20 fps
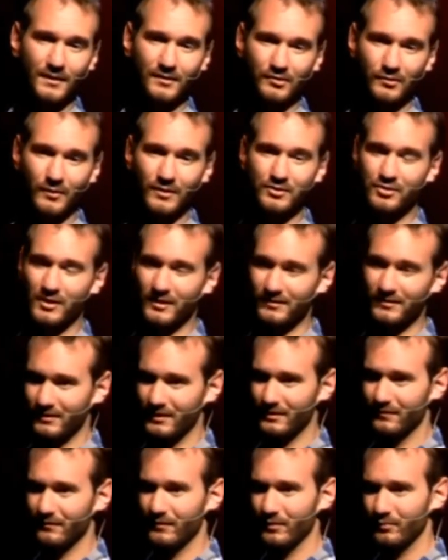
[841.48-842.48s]
So I tried to
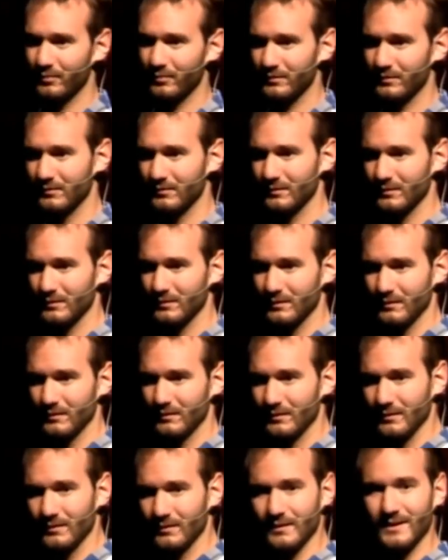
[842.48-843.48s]
give up.
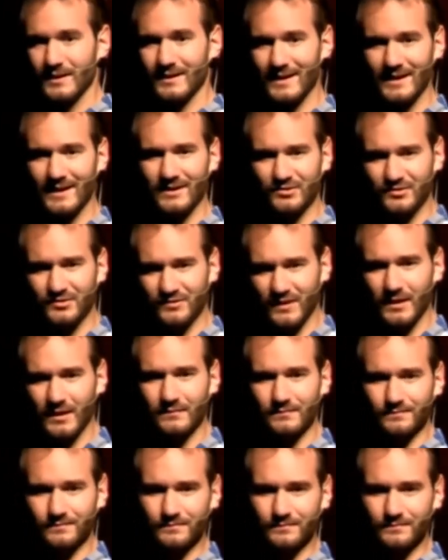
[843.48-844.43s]
At age 10, I